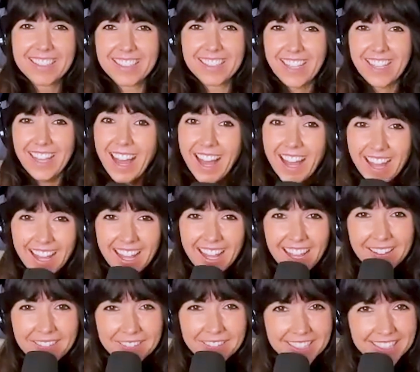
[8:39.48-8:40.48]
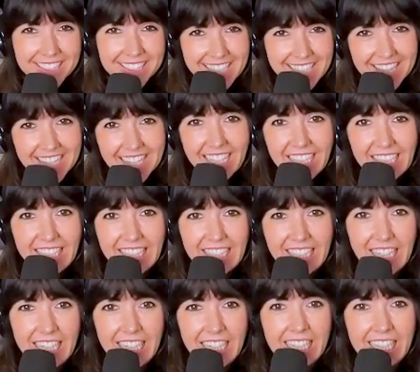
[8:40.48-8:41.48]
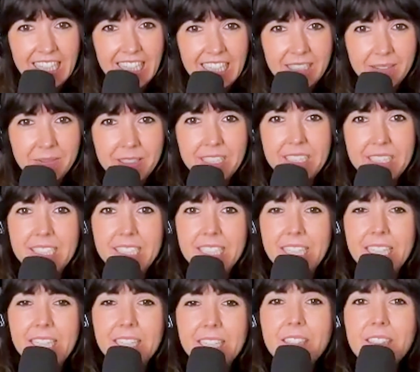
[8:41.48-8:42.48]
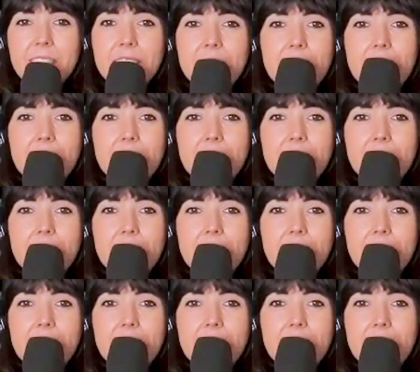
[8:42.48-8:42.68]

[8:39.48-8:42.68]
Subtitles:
I wouldn't say that. I wouldn't say you're gonna